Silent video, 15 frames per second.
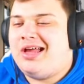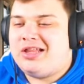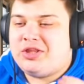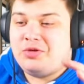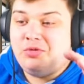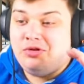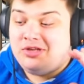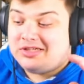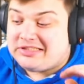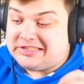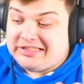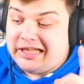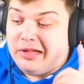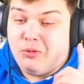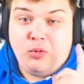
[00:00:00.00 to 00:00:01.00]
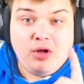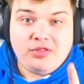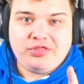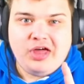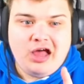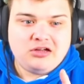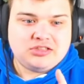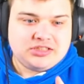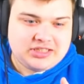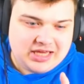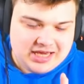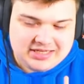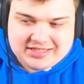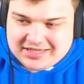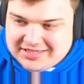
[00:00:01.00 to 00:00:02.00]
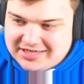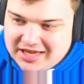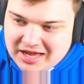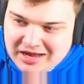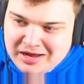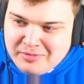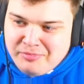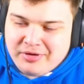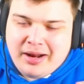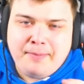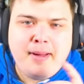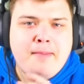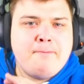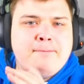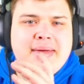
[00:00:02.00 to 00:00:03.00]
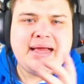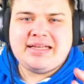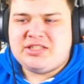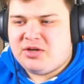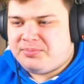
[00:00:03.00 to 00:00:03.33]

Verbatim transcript: doing still 1000 cases but i'm mixing up